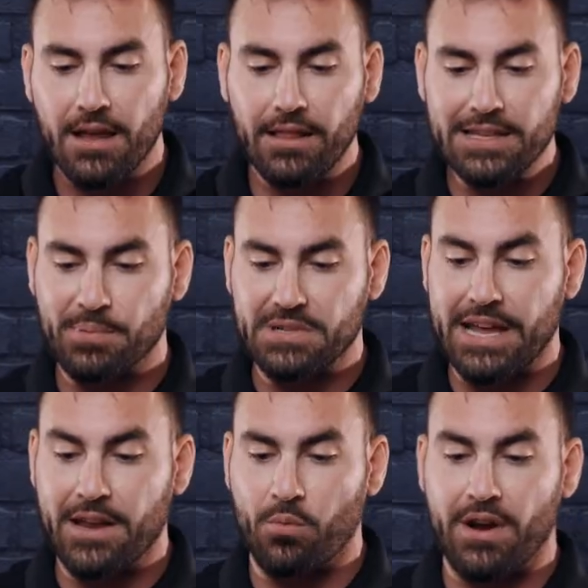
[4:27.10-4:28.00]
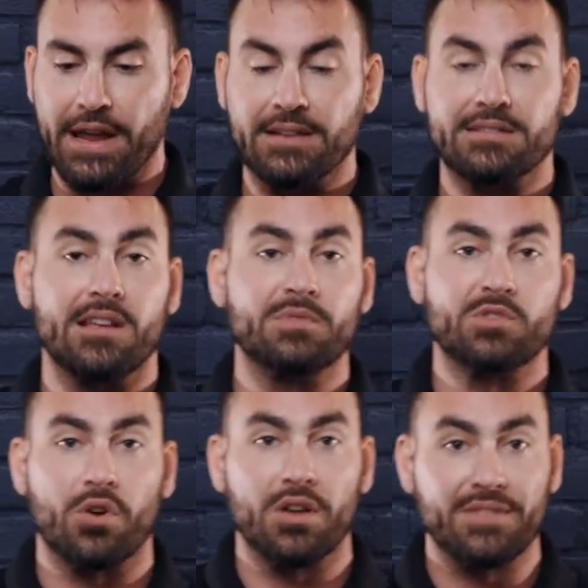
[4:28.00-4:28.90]
Let's pretend we're in some
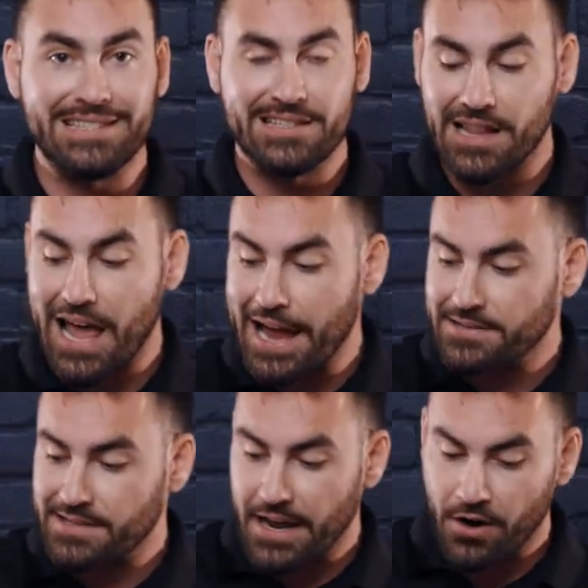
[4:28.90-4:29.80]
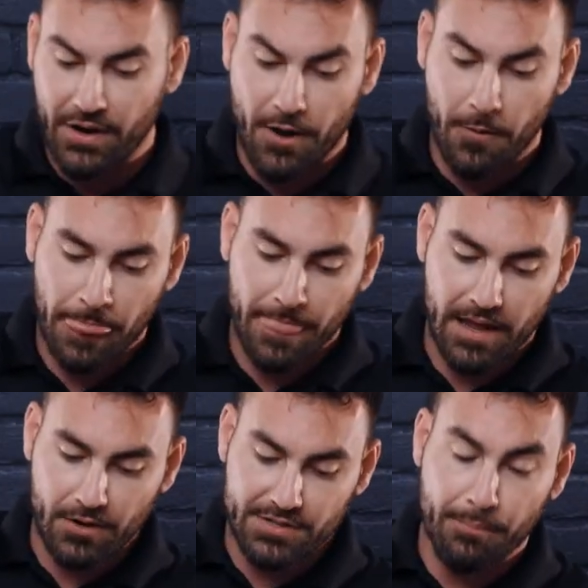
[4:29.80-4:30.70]
sort of slide scenario.
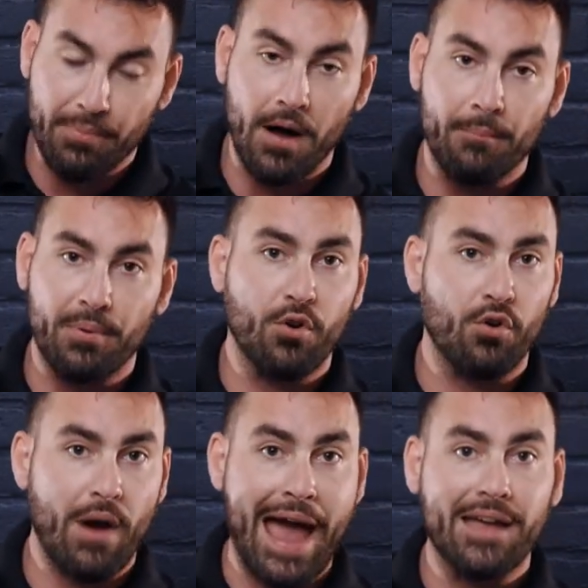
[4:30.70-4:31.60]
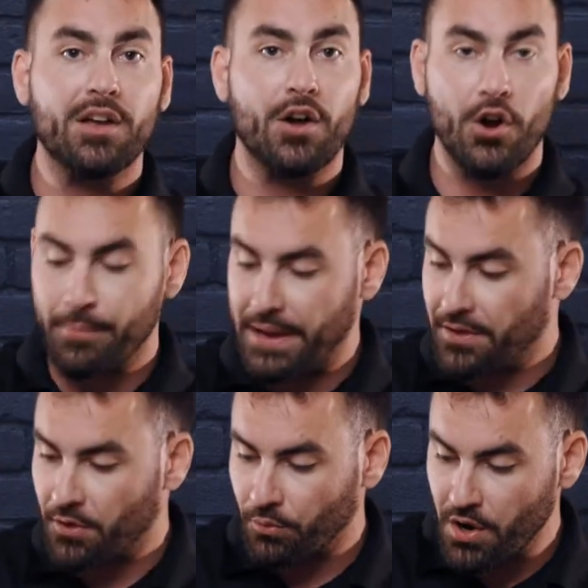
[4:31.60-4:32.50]
Here's a bump, crack, curb
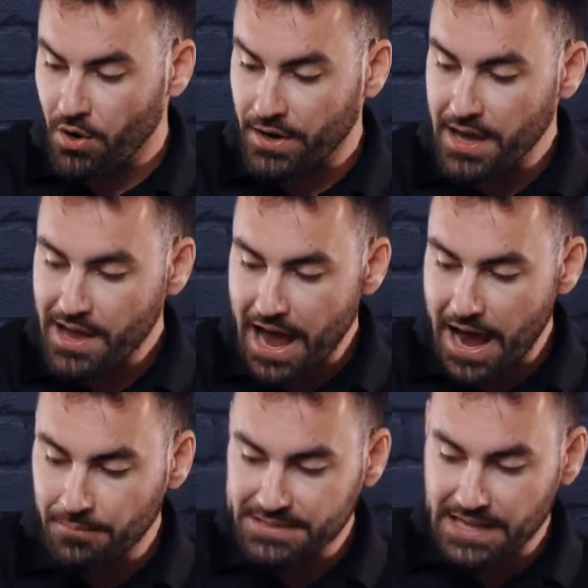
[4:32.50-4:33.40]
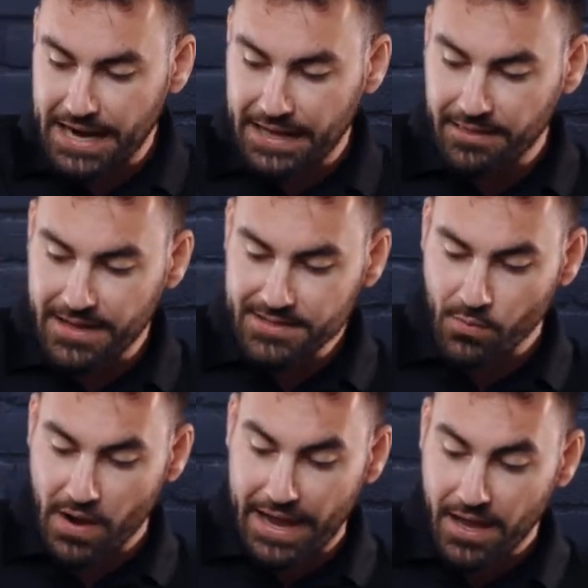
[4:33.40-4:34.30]
in the road. I'm sliding this
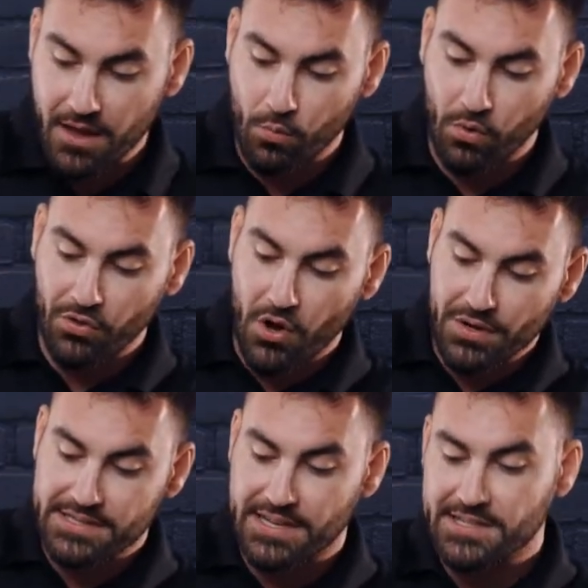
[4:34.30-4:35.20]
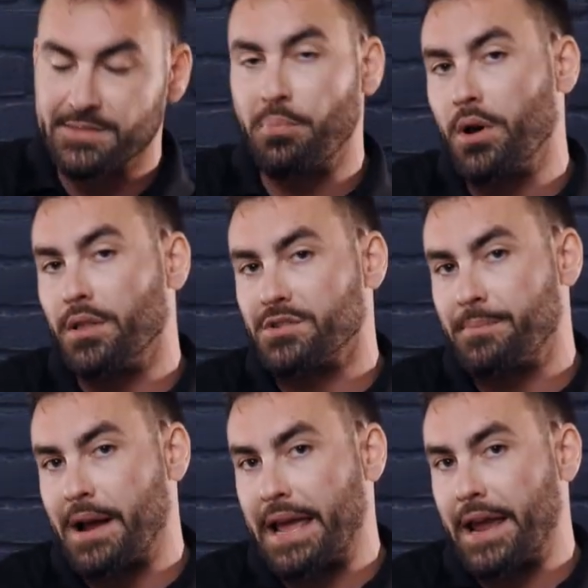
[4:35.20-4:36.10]
way. Well, notice this spoiler is
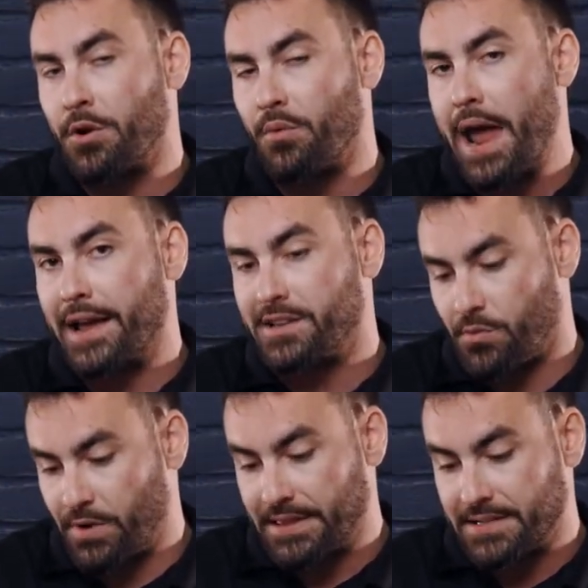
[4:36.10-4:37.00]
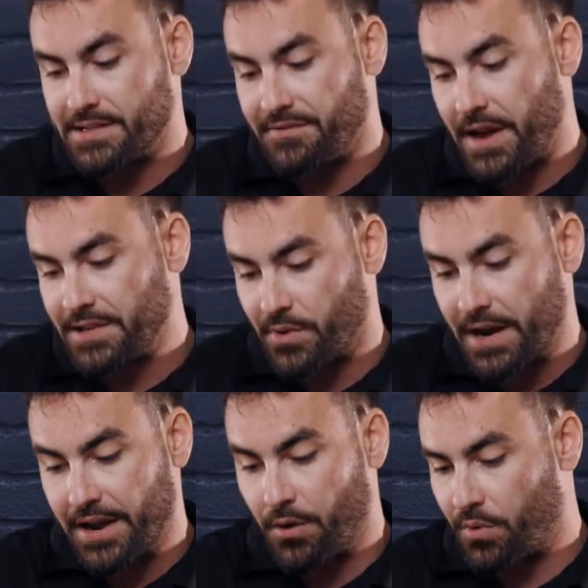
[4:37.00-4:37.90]
about to interact with this device
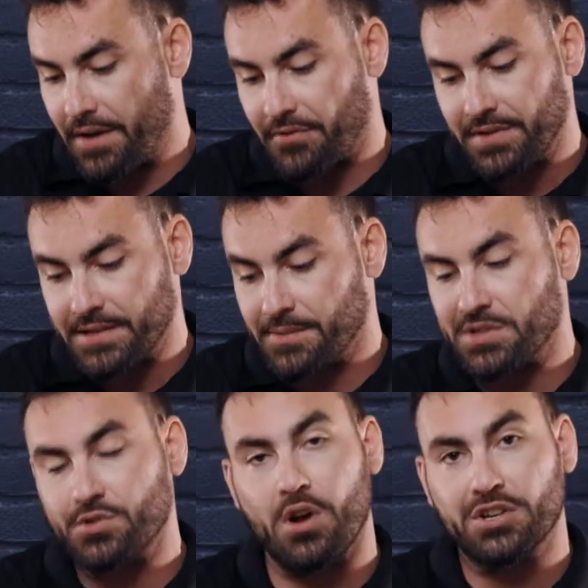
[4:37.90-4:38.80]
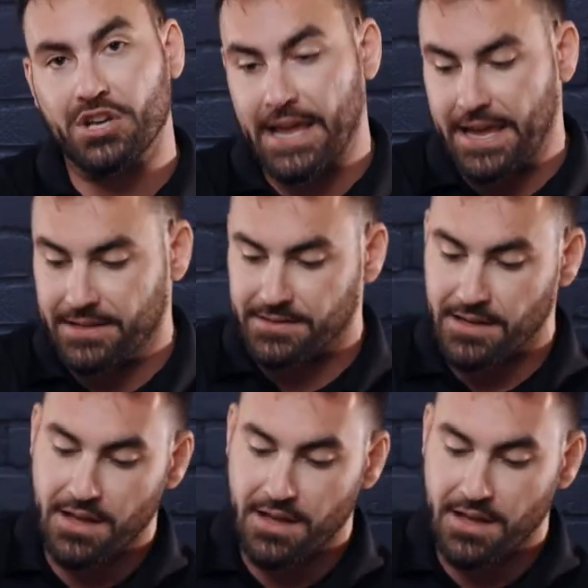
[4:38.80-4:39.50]
right here, whatever this obstruction is.